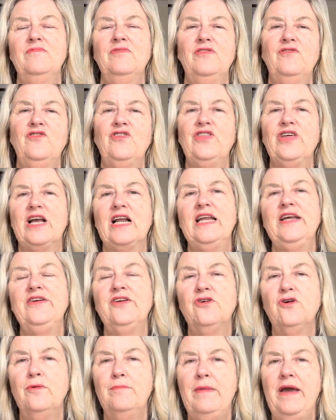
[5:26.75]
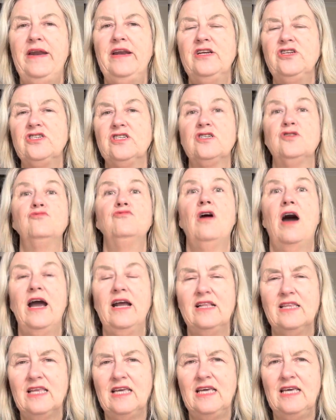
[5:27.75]
for the clinical manager to
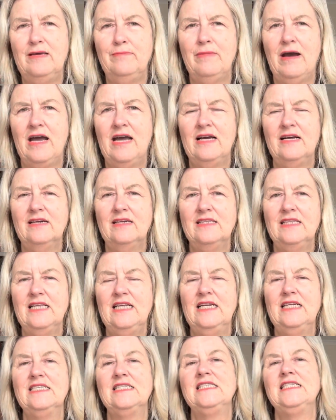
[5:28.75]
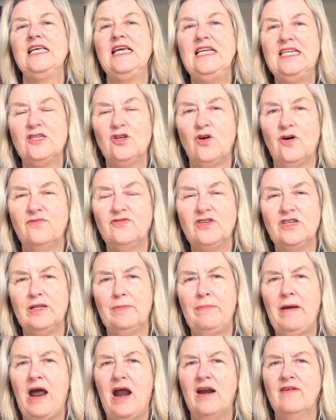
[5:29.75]
write the email and then send it off to the
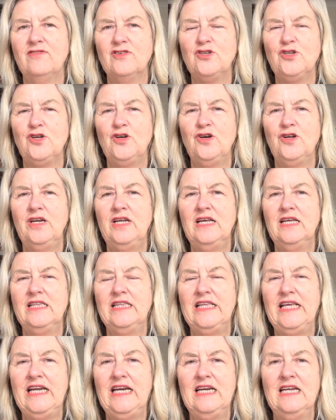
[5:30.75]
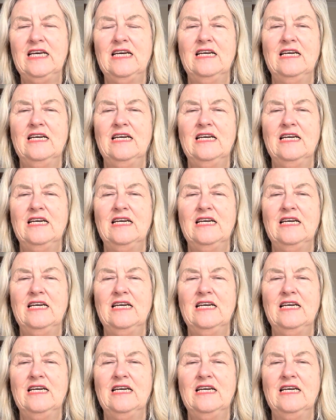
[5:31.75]
power of attorney, and then